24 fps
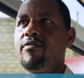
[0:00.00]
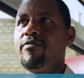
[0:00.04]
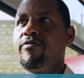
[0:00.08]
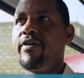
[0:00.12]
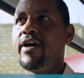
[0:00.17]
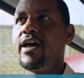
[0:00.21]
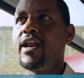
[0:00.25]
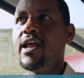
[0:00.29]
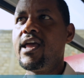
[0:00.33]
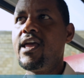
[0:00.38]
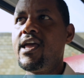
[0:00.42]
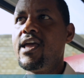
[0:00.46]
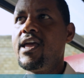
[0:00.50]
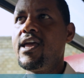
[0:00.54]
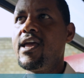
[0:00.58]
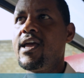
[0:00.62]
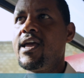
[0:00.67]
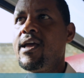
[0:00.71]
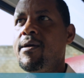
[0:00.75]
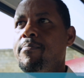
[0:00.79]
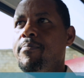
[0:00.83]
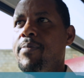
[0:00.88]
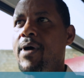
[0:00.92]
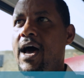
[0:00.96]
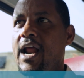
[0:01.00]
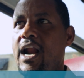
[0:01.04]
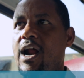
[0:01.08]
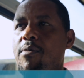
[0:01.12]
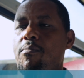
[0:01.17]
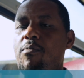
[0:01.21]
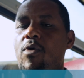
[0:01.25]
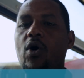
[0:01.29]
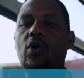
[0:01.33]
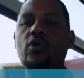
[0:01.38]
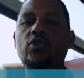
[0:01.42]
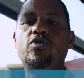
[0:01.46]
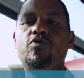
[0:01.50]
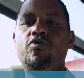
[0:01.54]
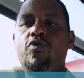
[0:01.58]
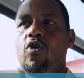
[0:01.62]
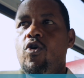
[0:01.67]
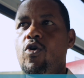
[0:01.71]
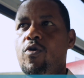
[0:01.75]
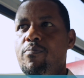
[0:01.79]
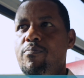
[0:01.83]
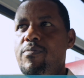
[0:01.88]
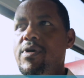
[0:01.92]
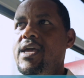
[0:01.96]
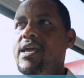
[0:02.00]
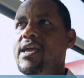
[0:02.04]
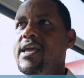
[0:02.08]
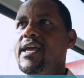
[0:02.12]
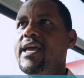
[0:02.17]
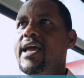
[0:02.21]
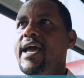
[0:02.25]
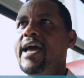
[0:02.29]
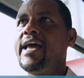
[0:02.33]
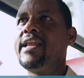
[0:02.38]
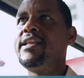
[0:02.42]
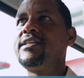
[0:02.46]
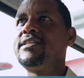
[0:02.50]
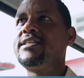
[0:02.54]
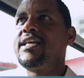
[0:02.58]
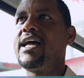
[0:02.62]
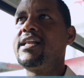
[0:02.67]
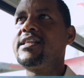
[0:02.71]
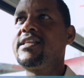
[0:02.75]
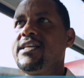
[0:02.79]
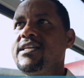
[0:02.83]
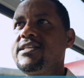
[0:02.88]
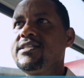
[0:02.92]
very paramount for me, and that